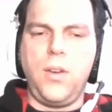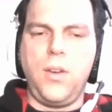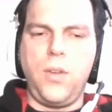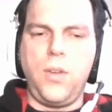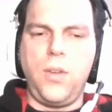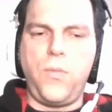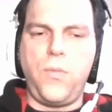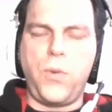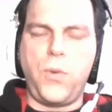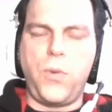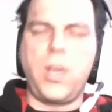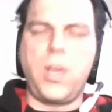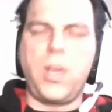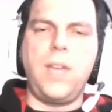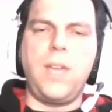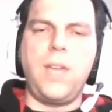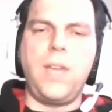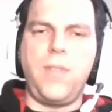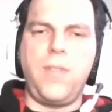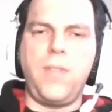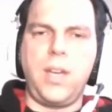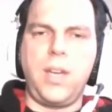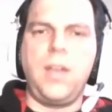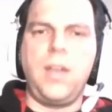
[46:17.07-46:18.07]

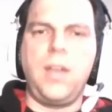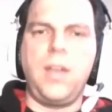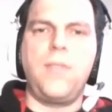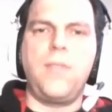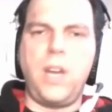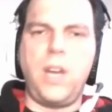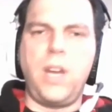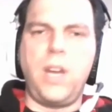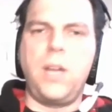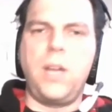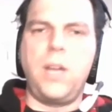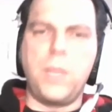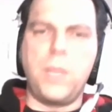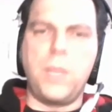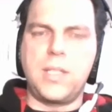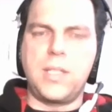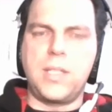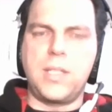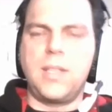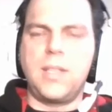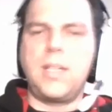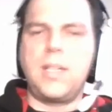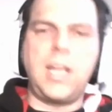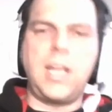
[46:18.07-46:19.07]
forgiving environments
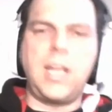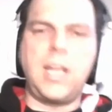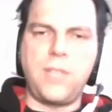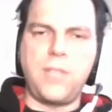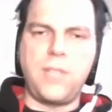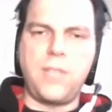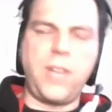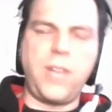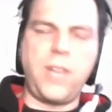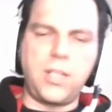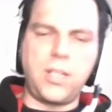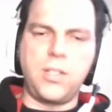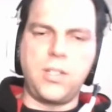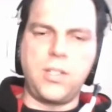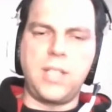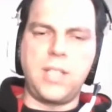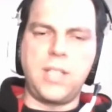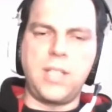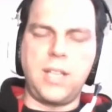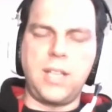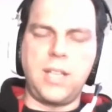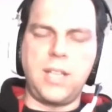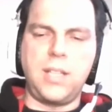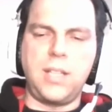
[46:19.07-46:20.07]
and the data factories
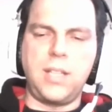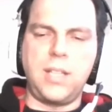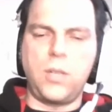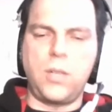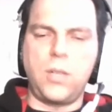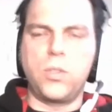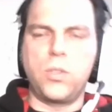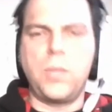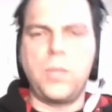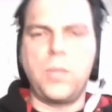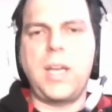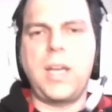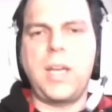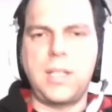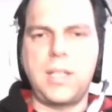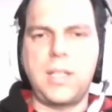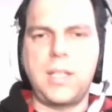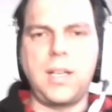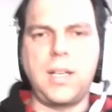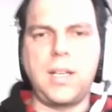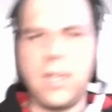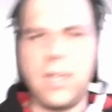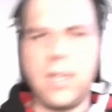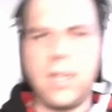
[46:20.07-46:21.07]
that that
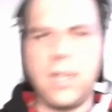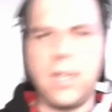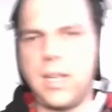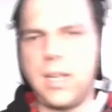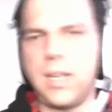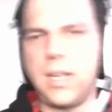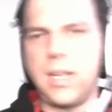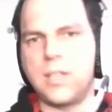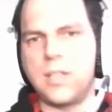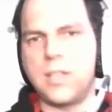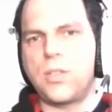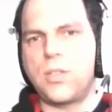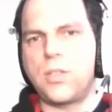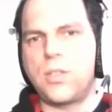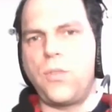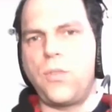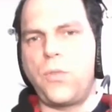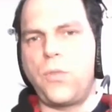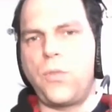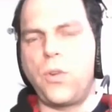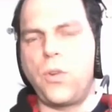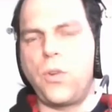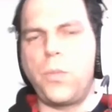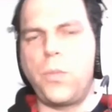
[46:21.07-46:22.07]
automatically heal and so
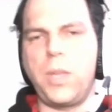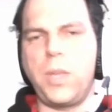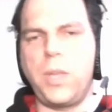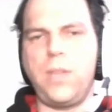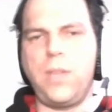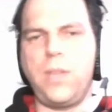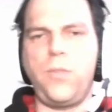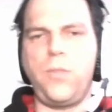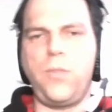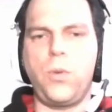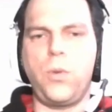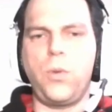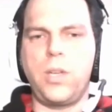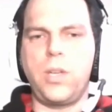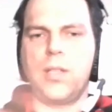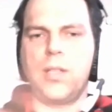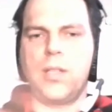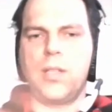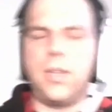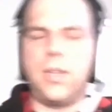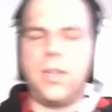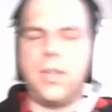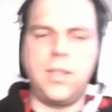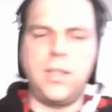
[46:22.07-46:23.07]
forth but if you are in,
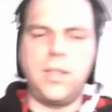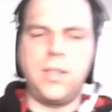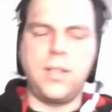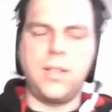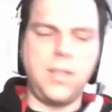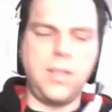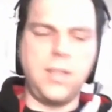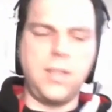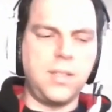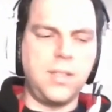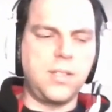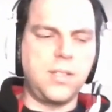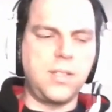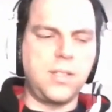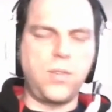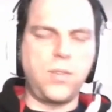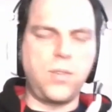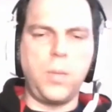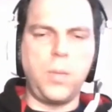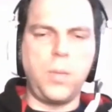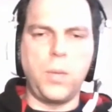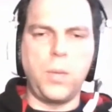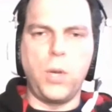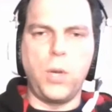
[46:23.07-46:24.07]
in the in the
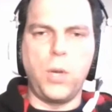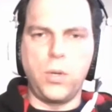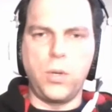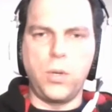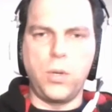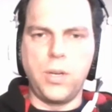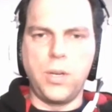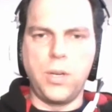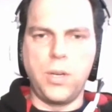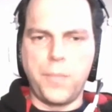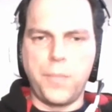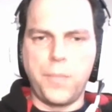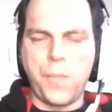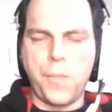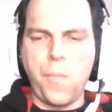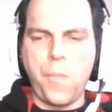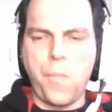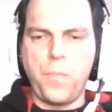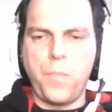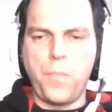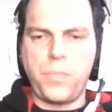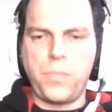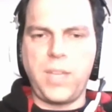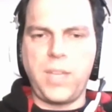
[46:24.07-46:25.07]
streaming mode
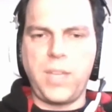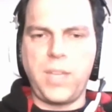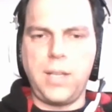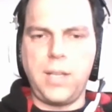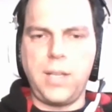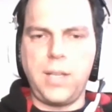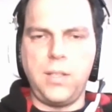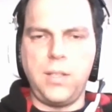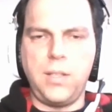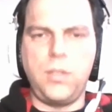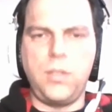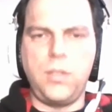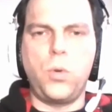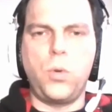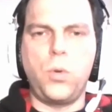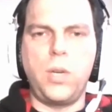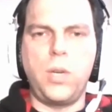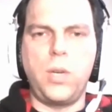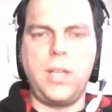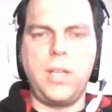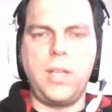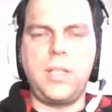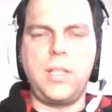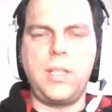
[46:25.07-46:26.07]
then your
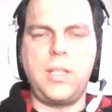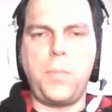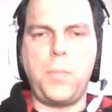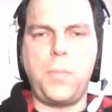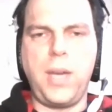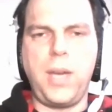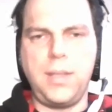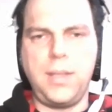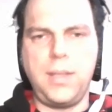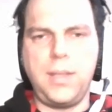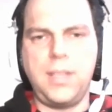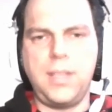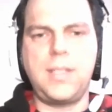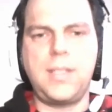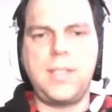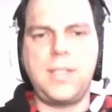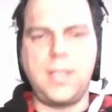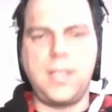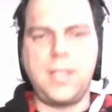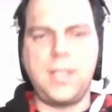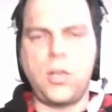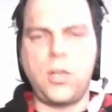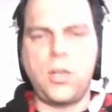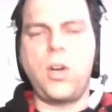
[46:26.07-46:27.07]

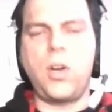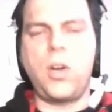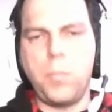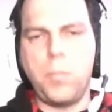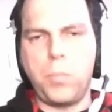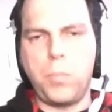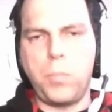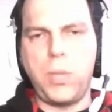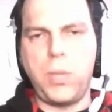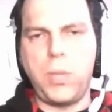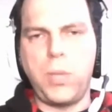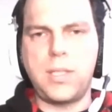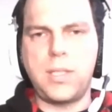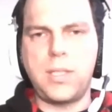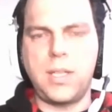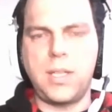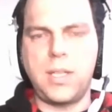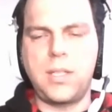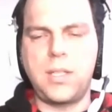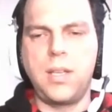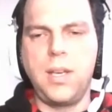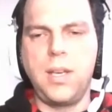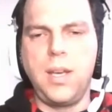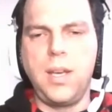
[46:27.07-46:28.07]
dependencies are
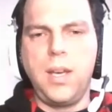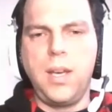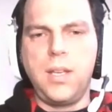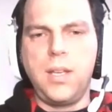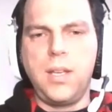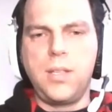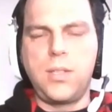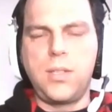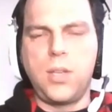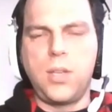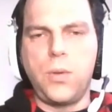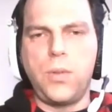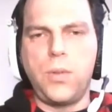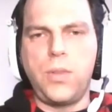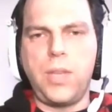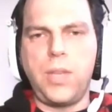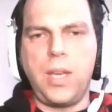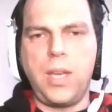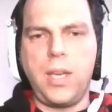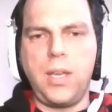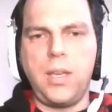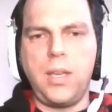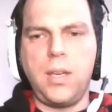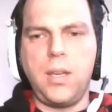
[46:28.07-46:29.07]
implicit so
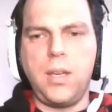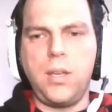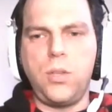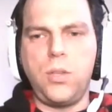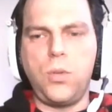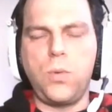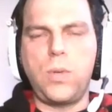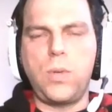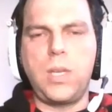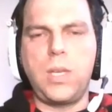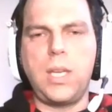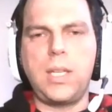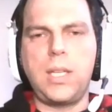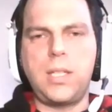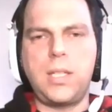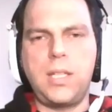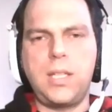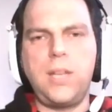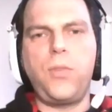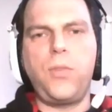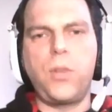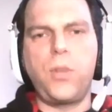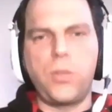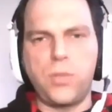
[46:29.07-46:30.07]
they you get
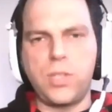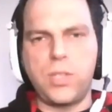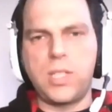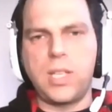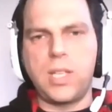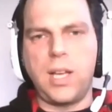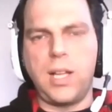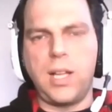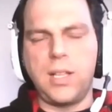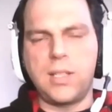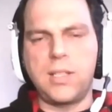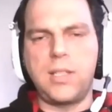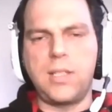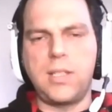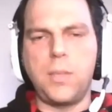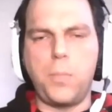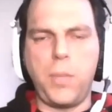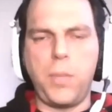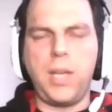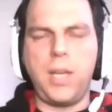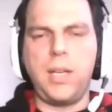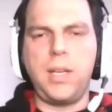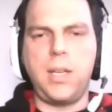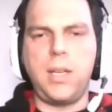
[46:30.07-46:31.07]
different results
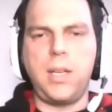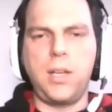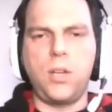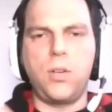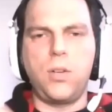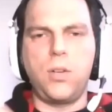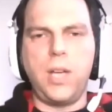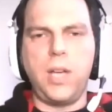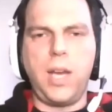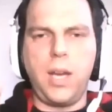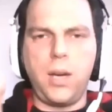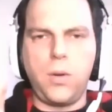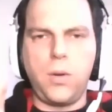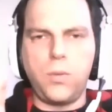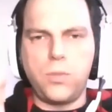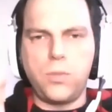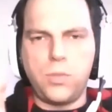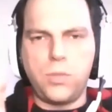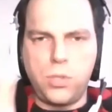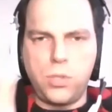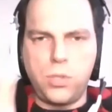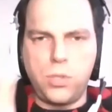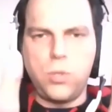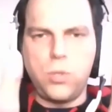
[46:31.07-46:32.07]
depending on
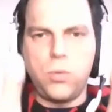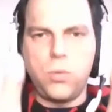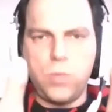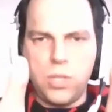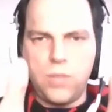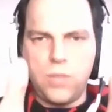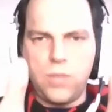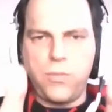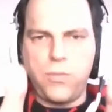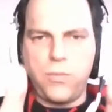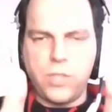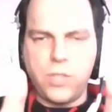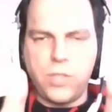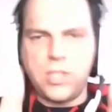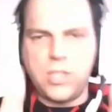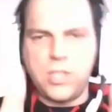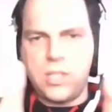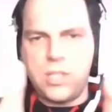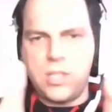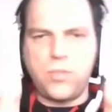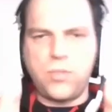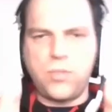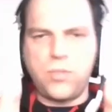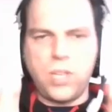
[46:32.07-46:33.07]
how two different
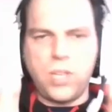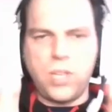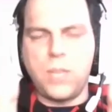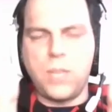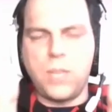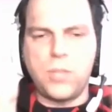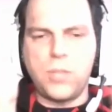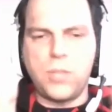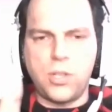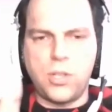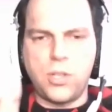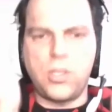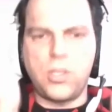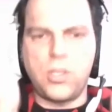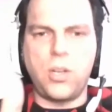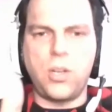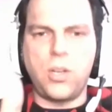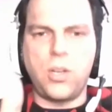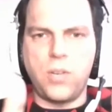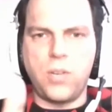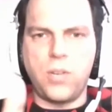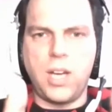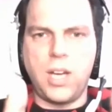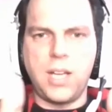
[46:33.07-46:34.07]
streams are
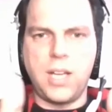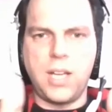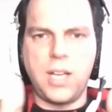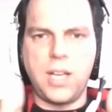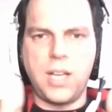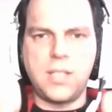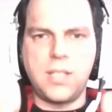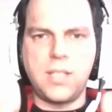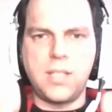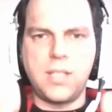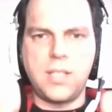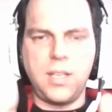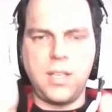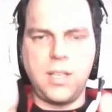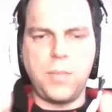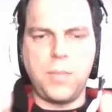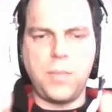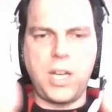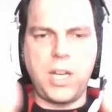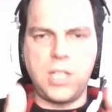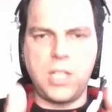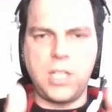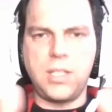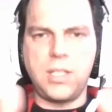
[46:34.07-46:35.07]
synchronized and
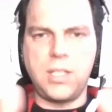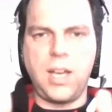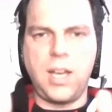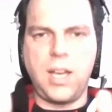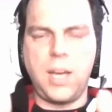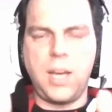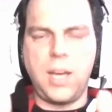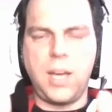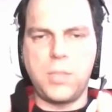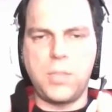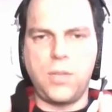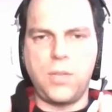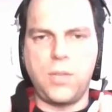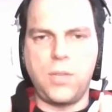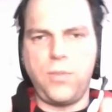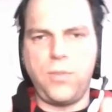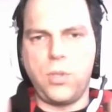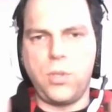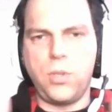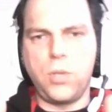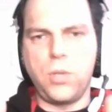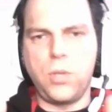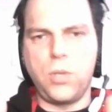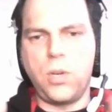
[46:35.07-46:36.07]
match in time. So if you
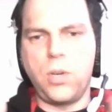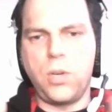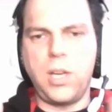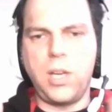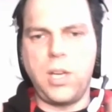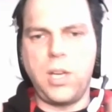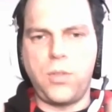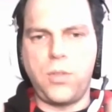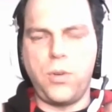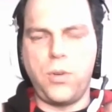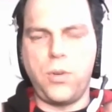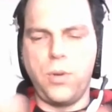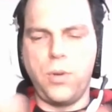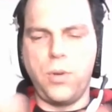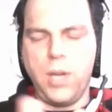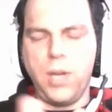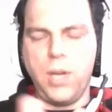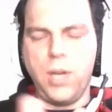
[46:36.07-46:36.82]
do click through